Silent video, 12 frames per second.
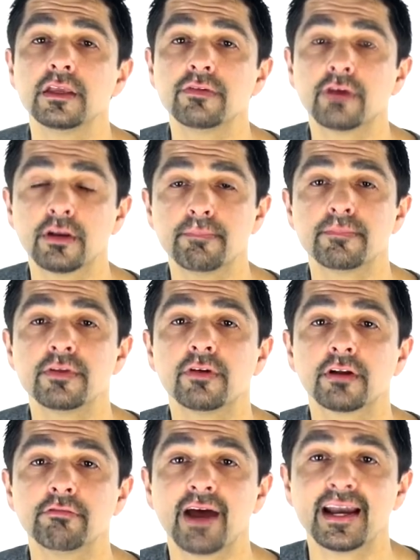You've got
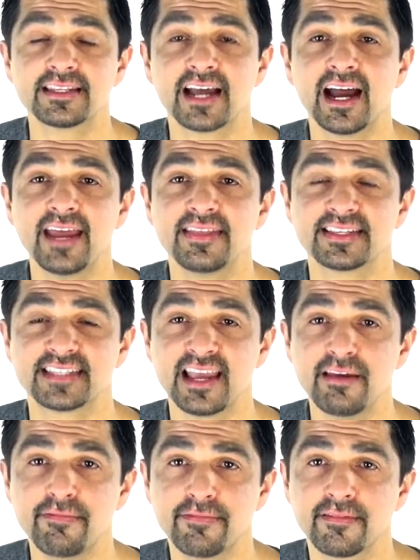to ride a tyre that's
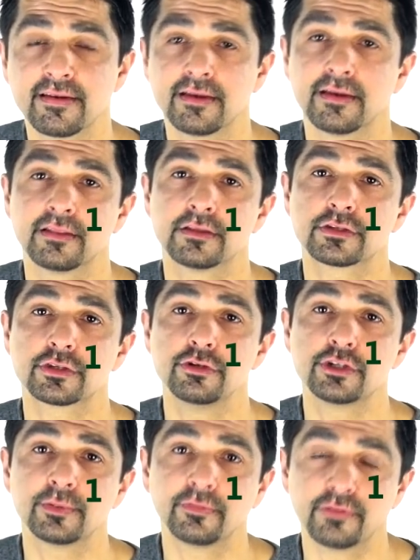safe, that's
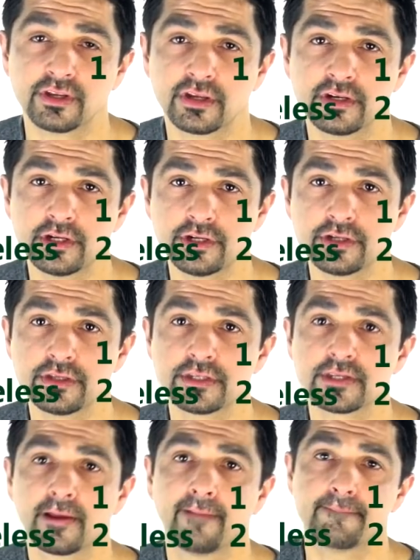suitable for the
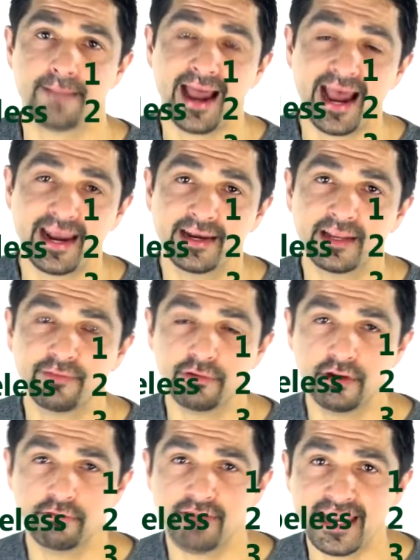conditions, and if you're
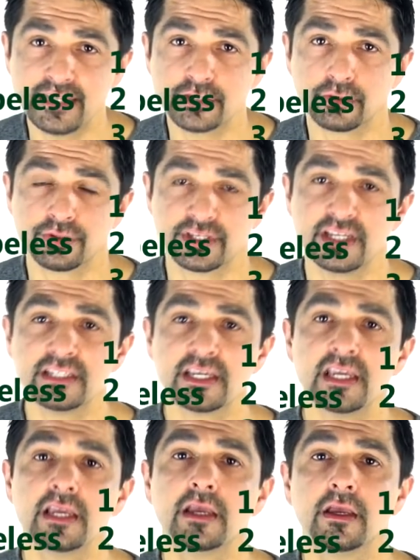in a race or
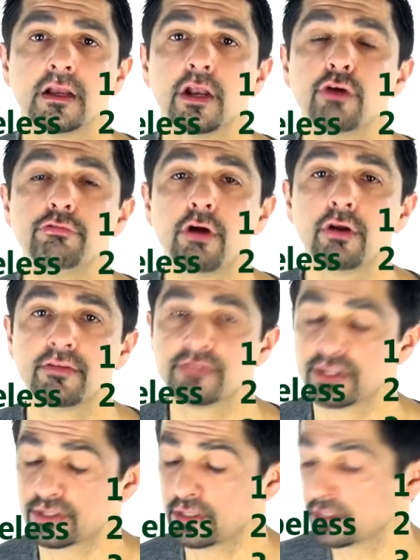TT, low rolling
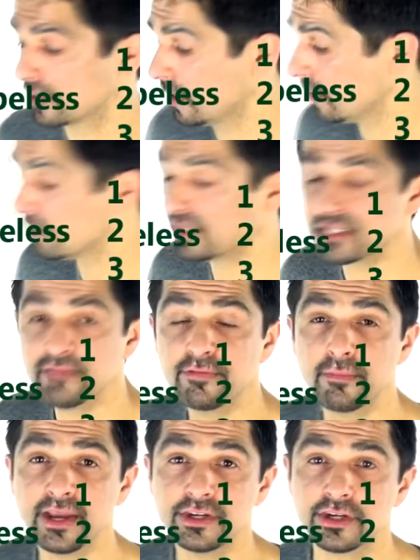resistance. But this
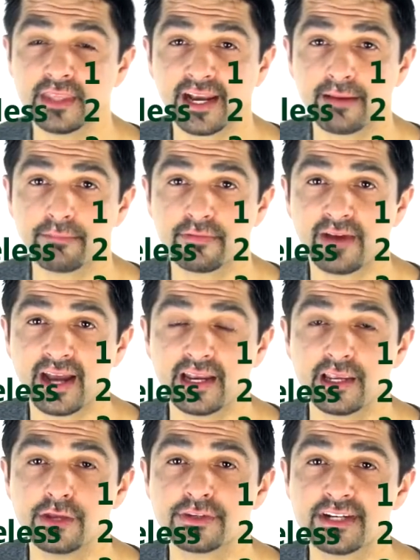information that I'm
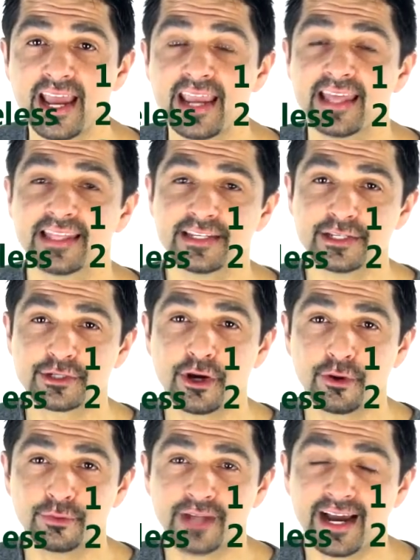providing you today, this is
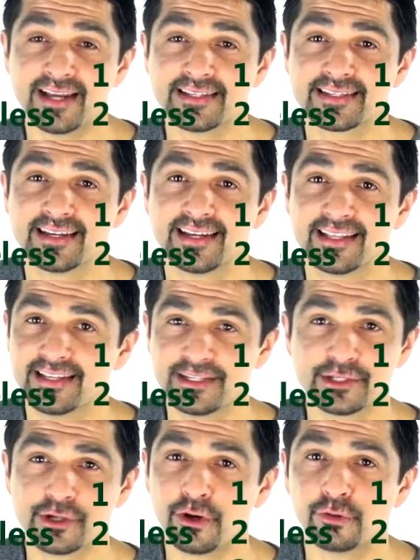gold, guys. This
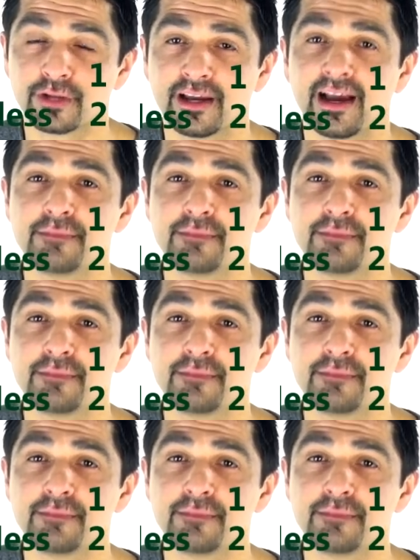is gold.